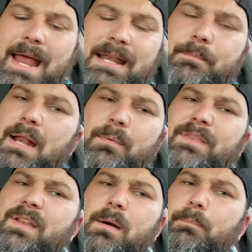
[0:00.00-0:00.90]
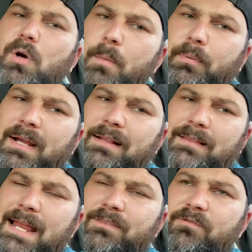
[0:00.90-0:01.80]
anybody with an appropriate
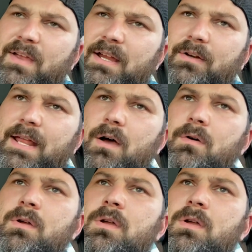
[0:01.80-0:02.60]
length fingernail